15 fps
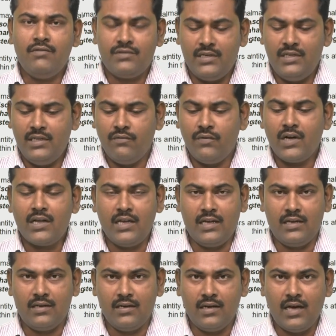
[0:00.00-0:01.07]
working?
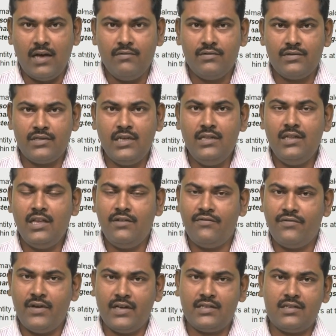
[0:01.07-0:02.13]
Have you seen the
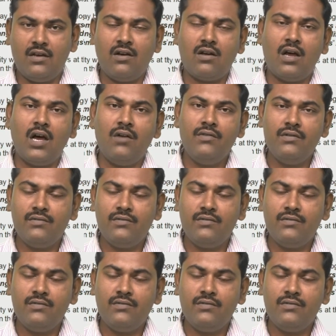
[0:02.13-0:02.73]
effects, or have